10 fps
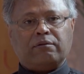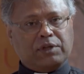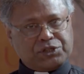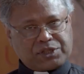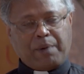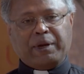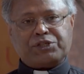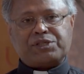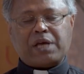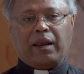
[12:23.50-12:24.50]
this coming
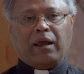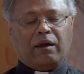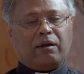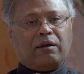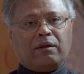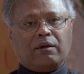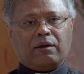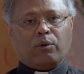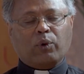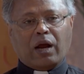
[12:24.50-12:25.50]
Sunday.
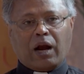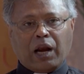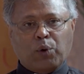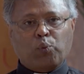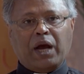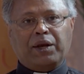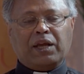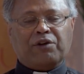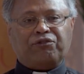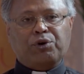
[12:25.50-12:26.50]
We are
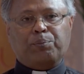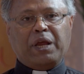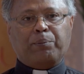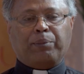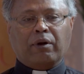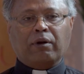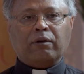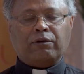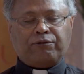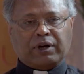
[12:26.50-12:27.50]
inviting a few people
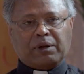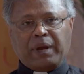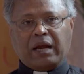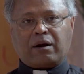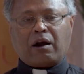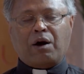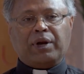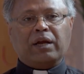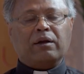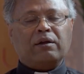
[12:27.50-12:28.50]
for the May crowning,